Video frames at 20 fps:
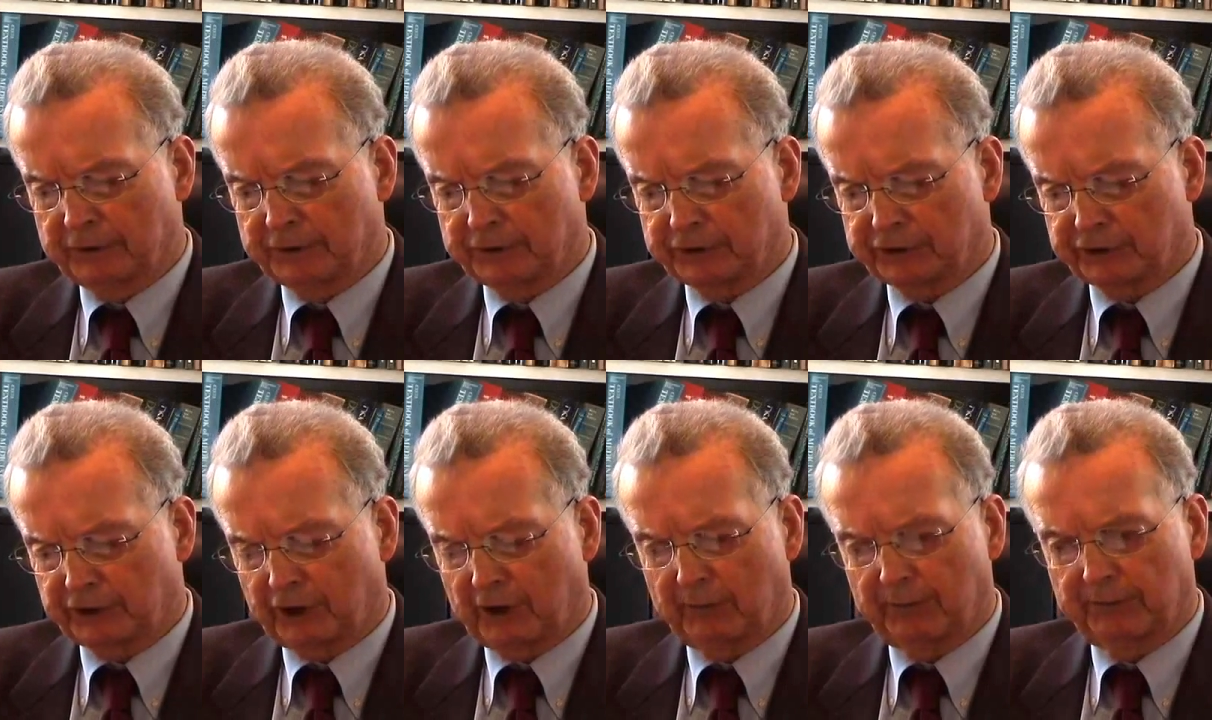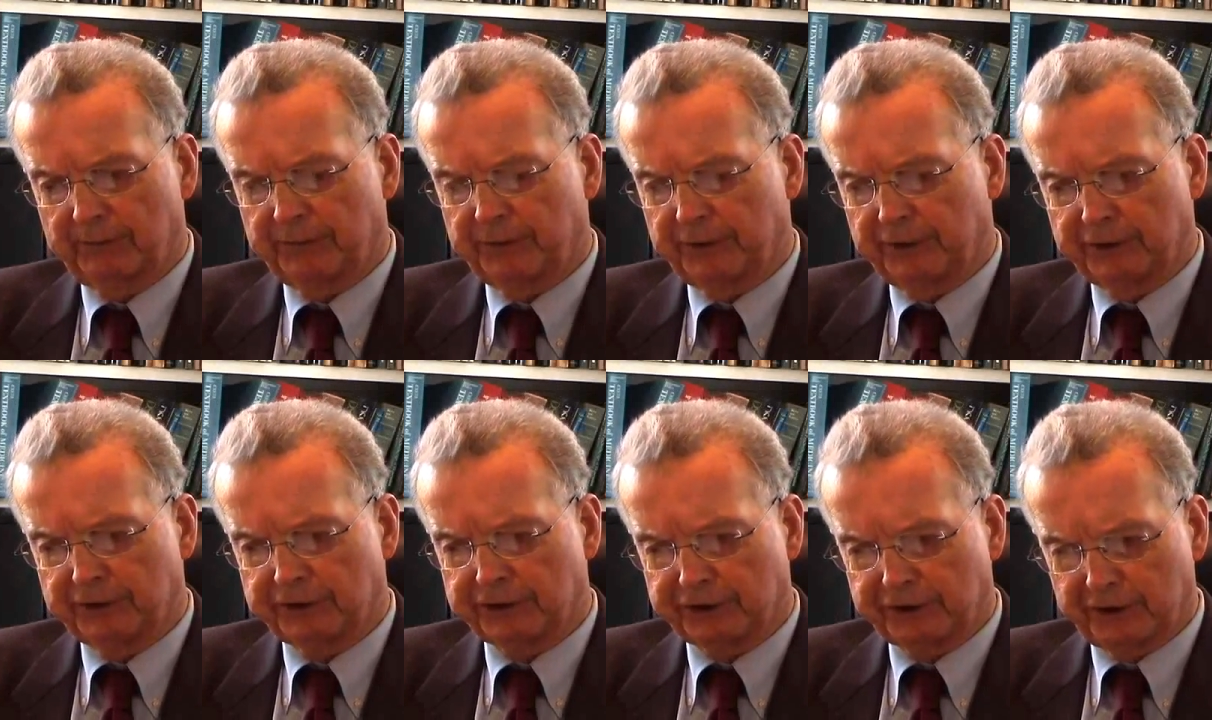some
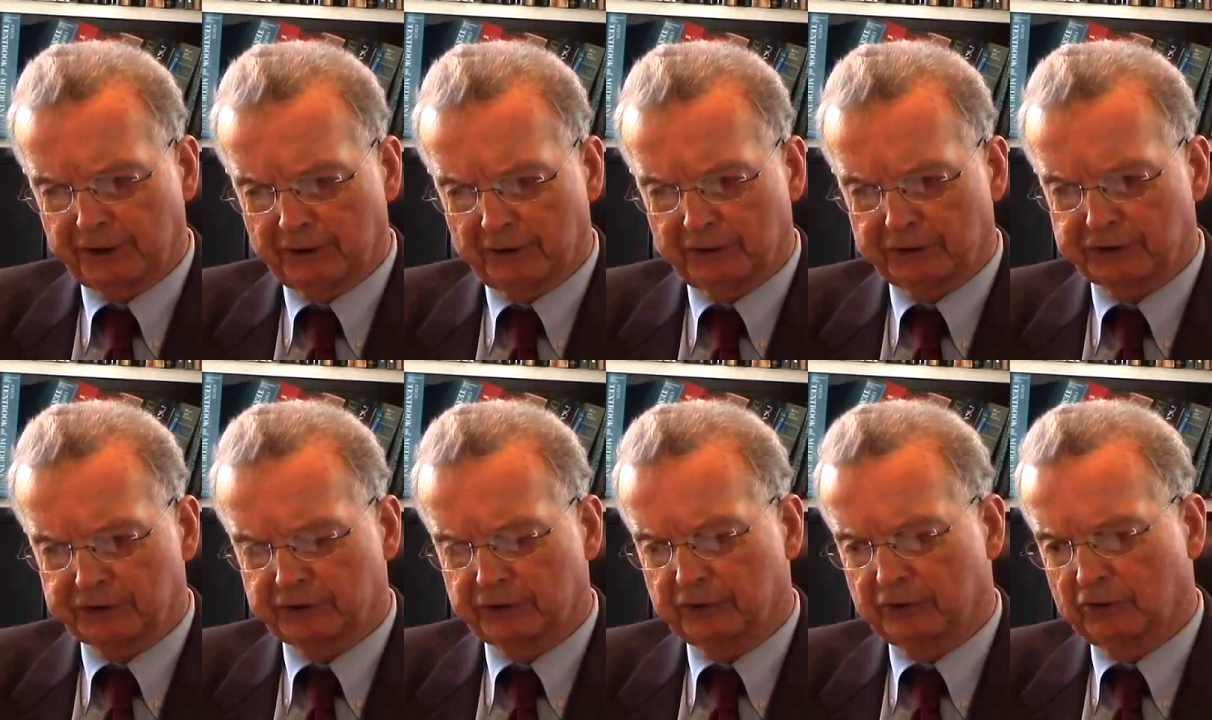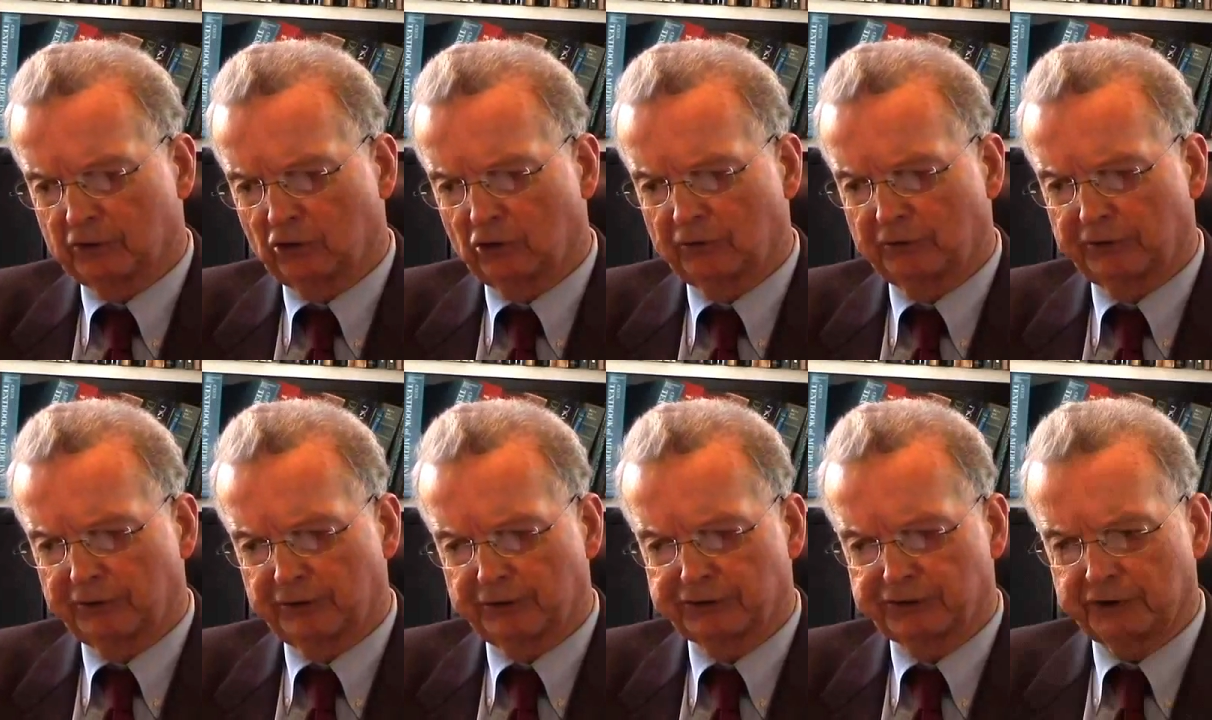in tears over
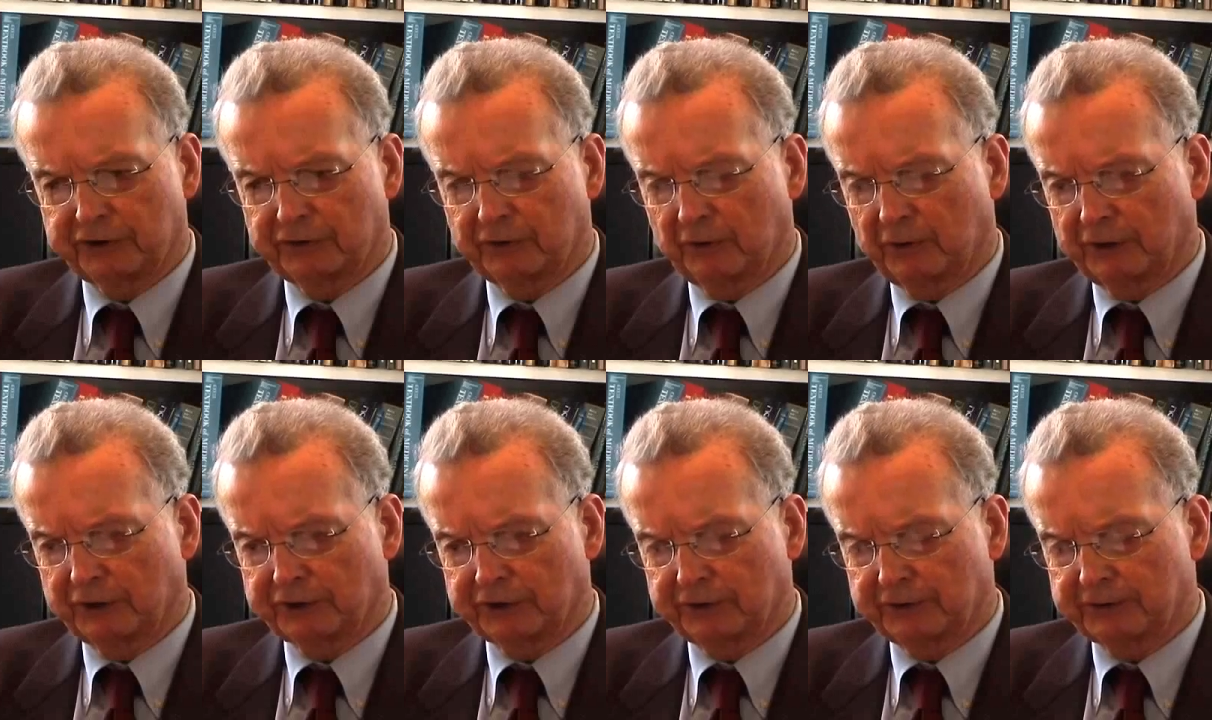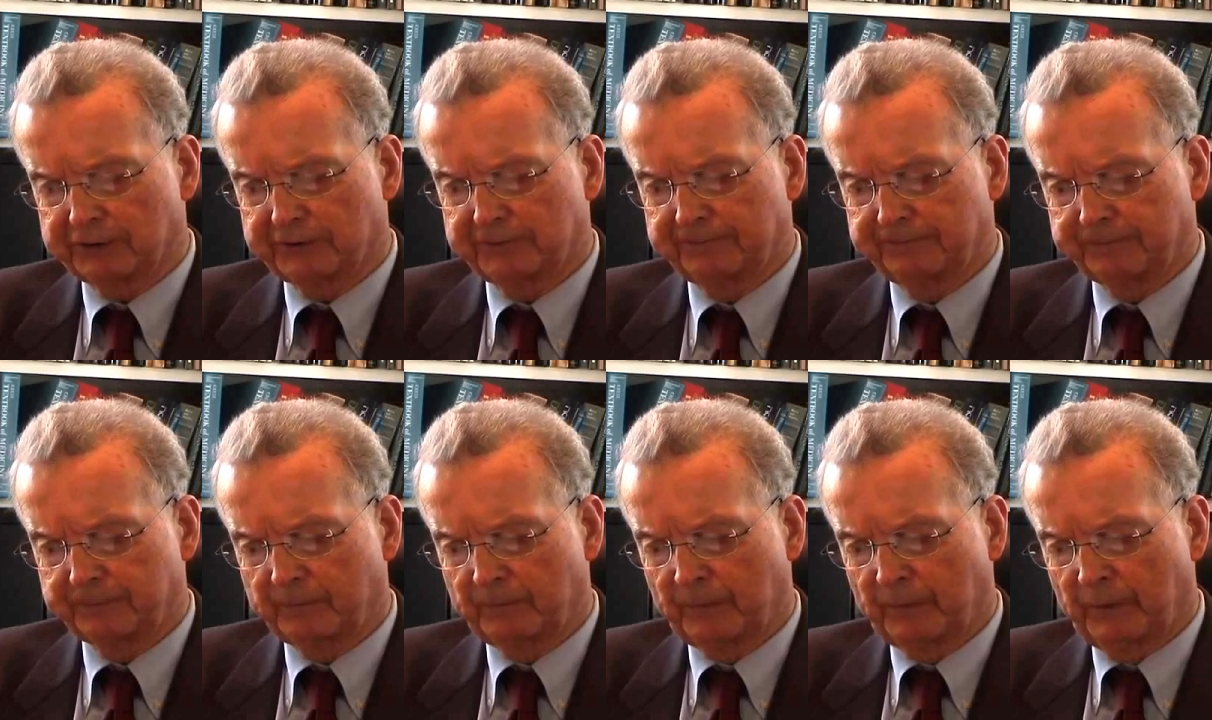their situations,
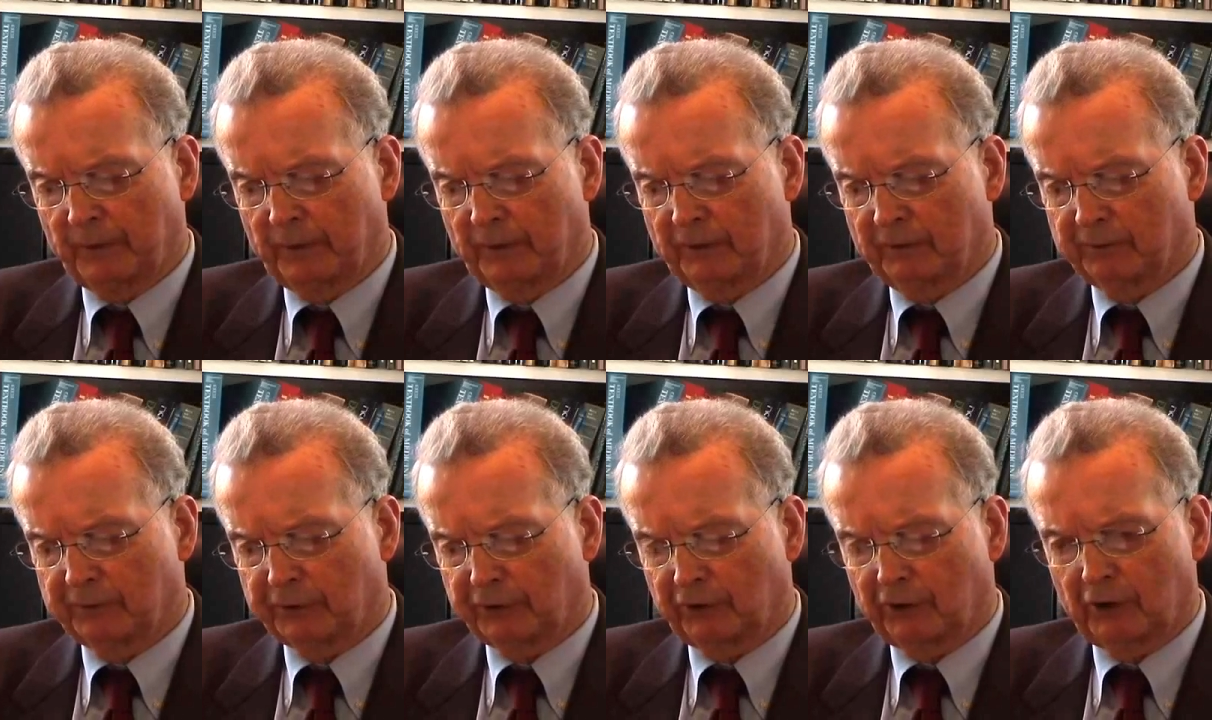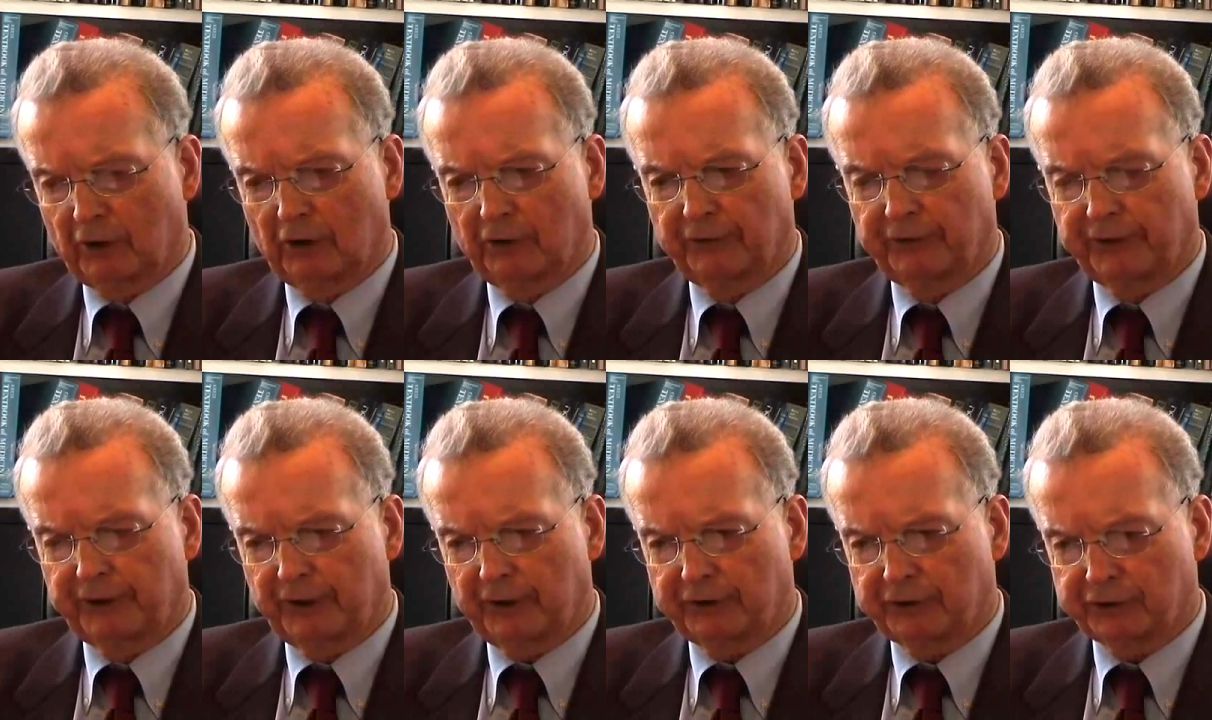but all
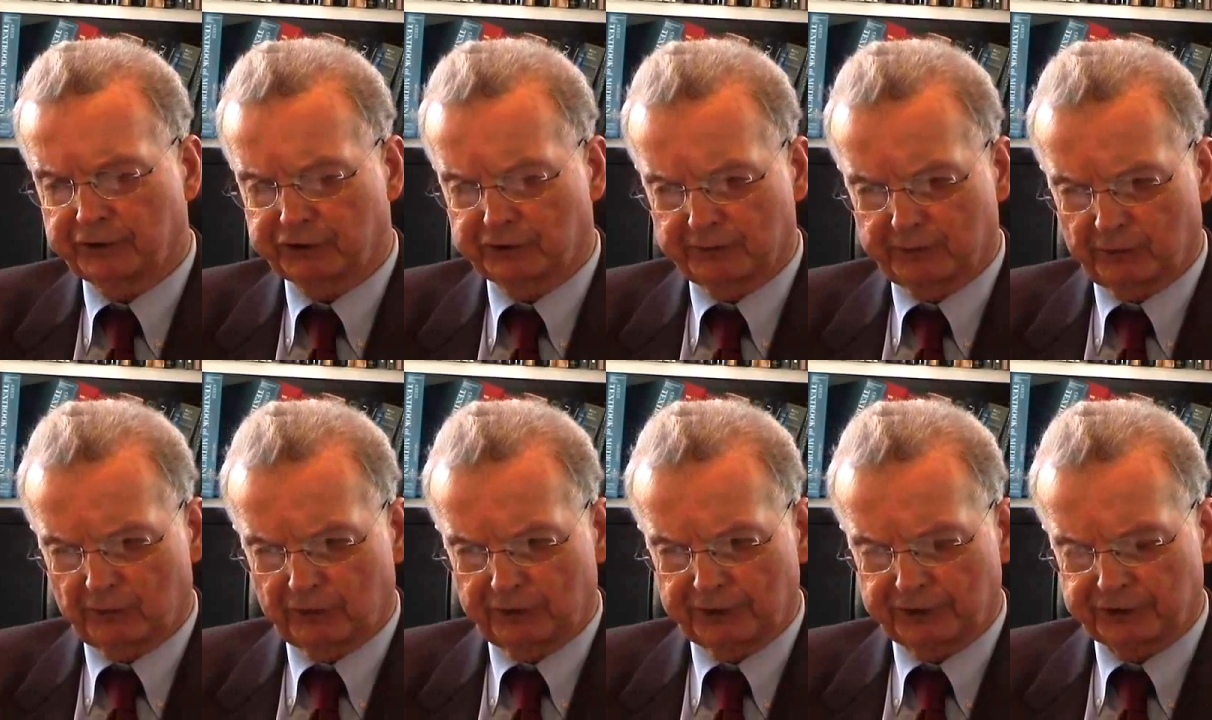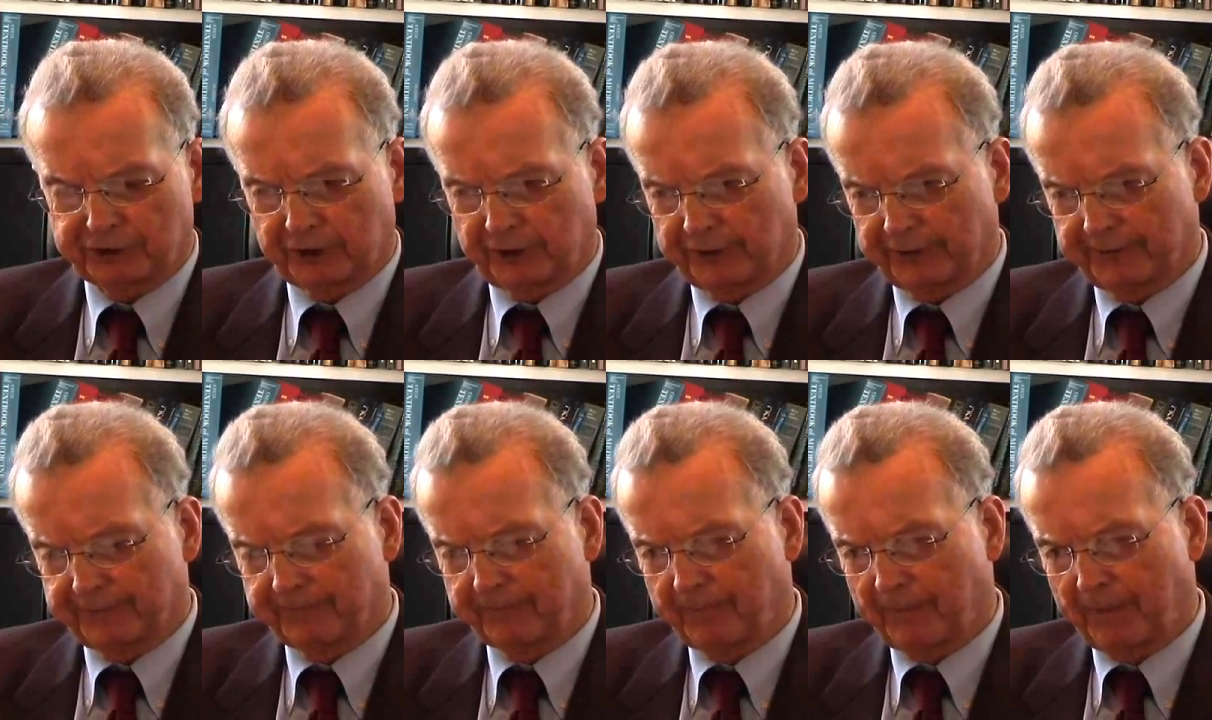there to support each other.